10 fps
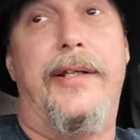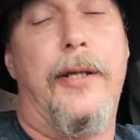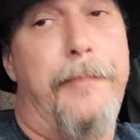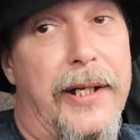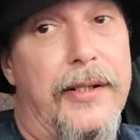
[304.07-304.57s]
the
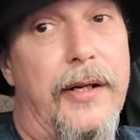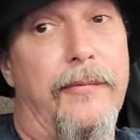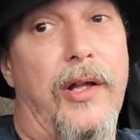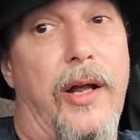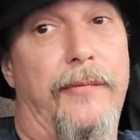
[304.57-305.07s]
opinion of
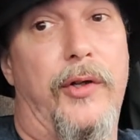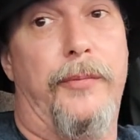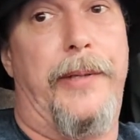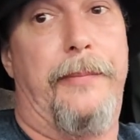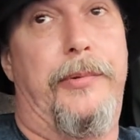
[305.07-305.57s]
a lot of other
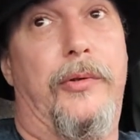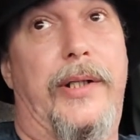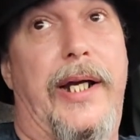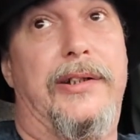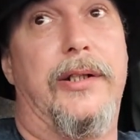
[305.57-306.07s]
people,
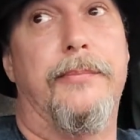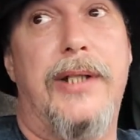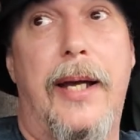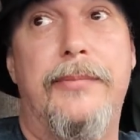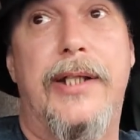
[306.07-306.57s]
okay?
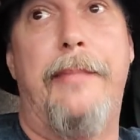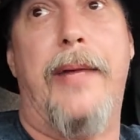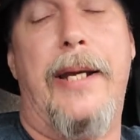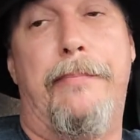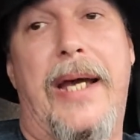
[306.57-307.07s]
Sometimes they
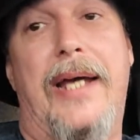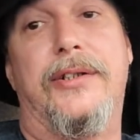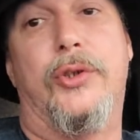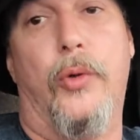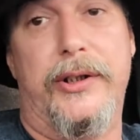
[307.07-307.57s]
make bad
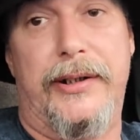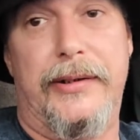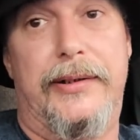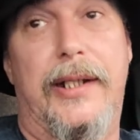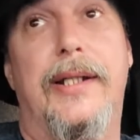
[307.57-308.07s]

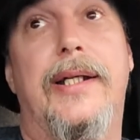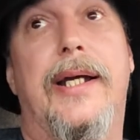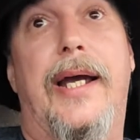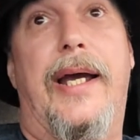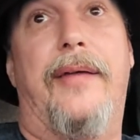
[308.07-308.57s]
choices,
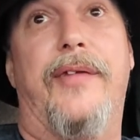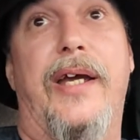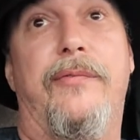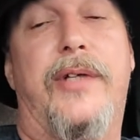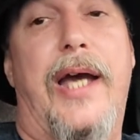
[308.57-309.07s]
and
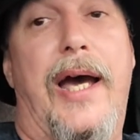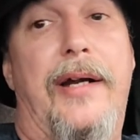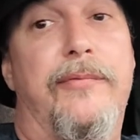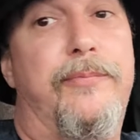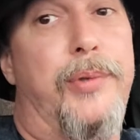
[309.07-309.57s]
they've kind
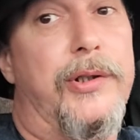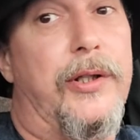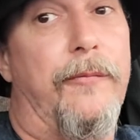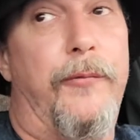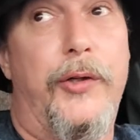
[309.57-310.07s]
of put
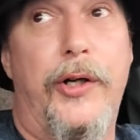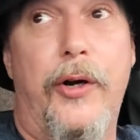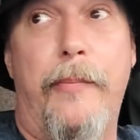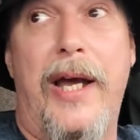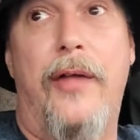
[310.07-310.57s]
their foot in
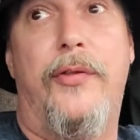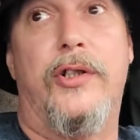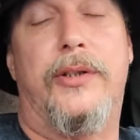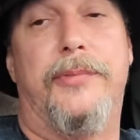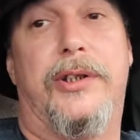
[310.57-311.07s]
their mouth
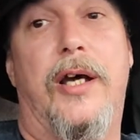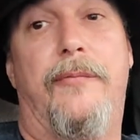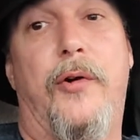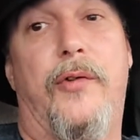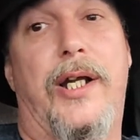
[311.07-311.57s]
on some
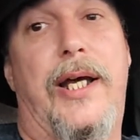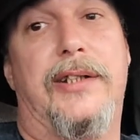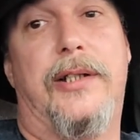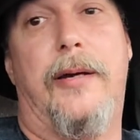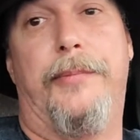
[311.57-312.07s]
stuff over the
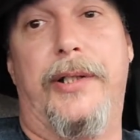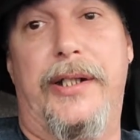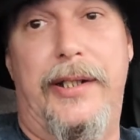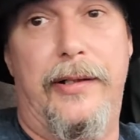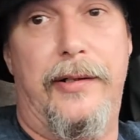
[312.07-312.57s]
last couple of
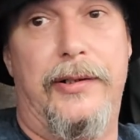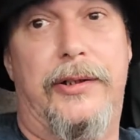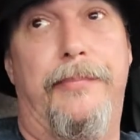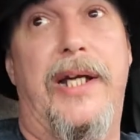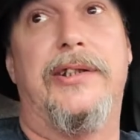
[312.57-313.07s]
years
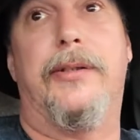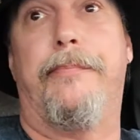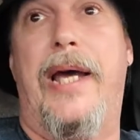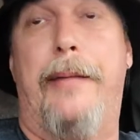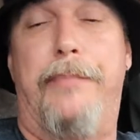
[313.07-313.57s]
and made some
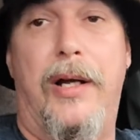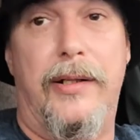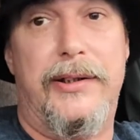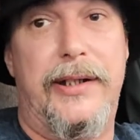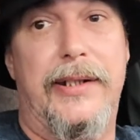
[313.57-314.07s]
bad
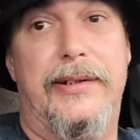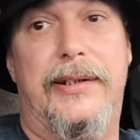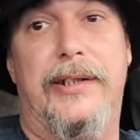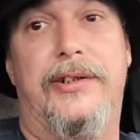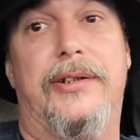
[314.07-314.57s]
policy
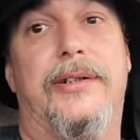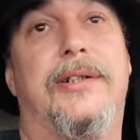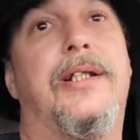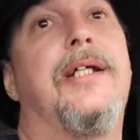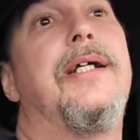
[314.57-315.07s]
decisions